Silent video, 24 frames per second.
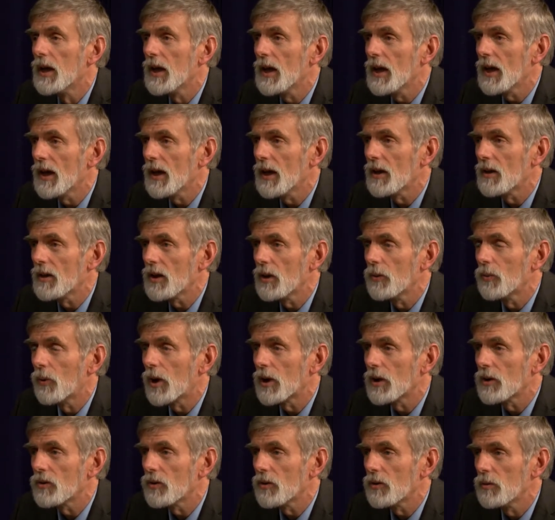and he
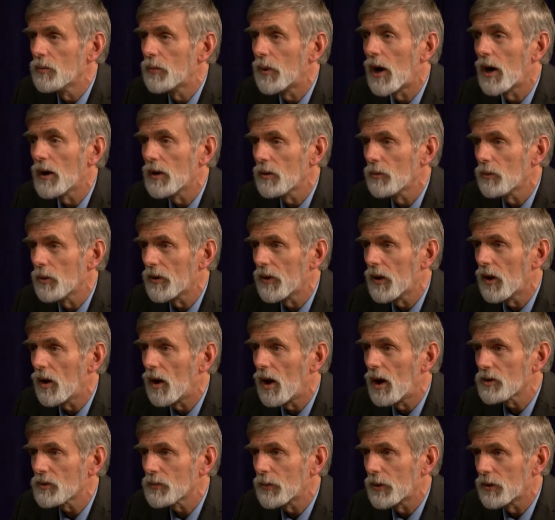wanted to partner with the
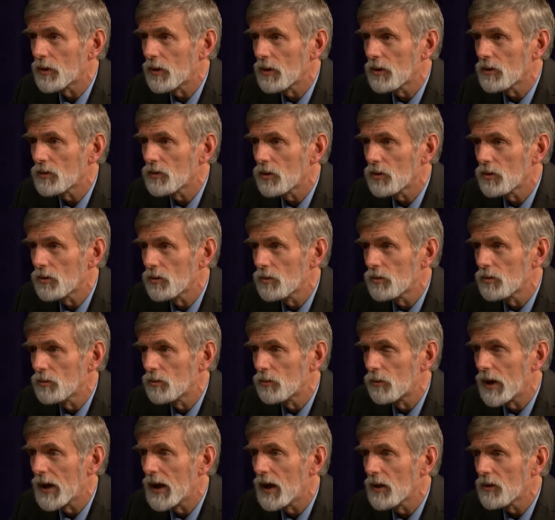hospital to
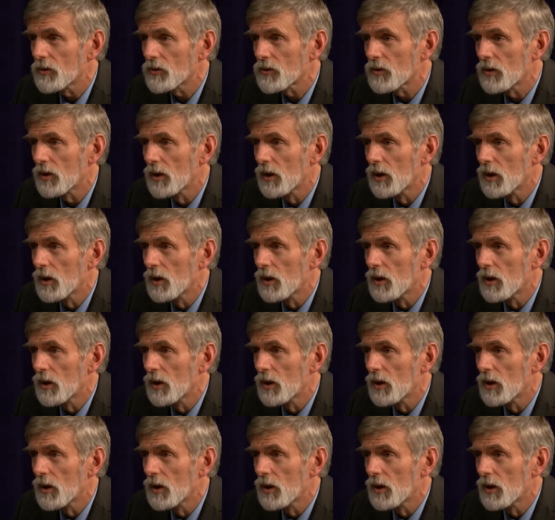raise